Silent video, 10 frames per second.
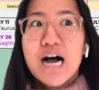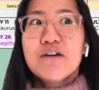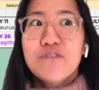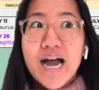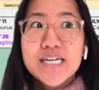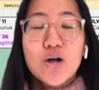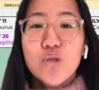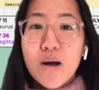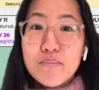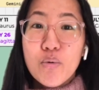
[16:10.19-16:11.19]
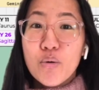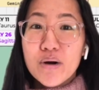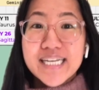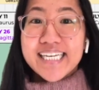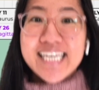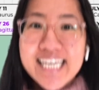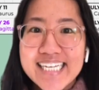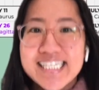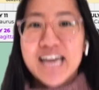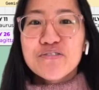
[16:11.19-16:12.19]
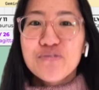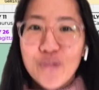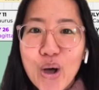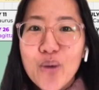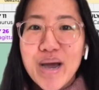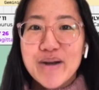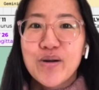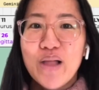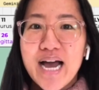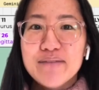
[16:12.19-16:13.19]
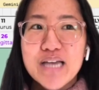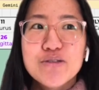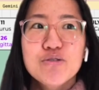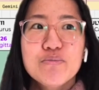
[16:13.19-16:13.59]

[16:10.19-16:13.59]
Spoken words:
find a lot more ease and flow in our lives and to